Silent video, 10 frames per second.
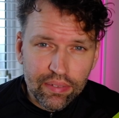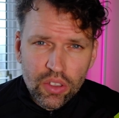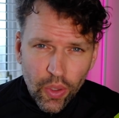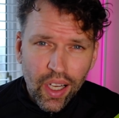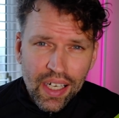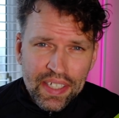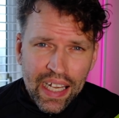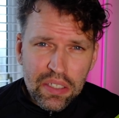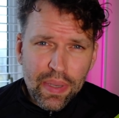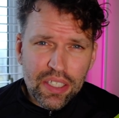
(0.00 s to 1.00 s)
So I got a
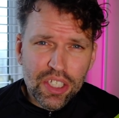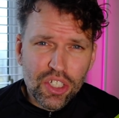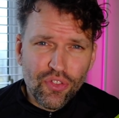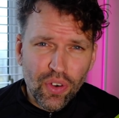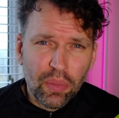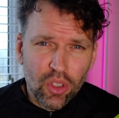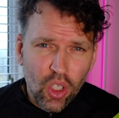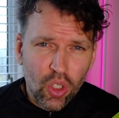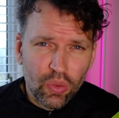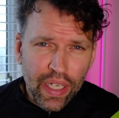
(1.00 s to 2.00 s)
text message from the
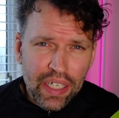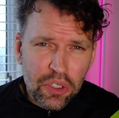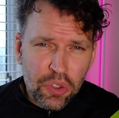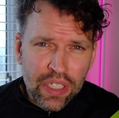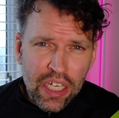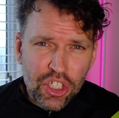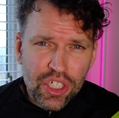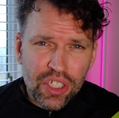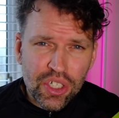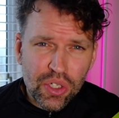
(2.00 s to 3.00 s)
local radio
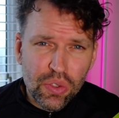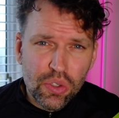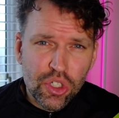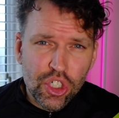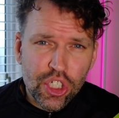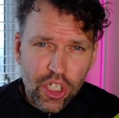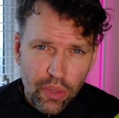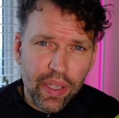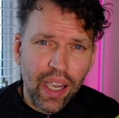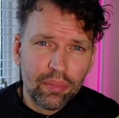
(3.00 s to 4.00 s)
station to
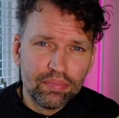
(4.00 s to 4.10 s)
cheer me up.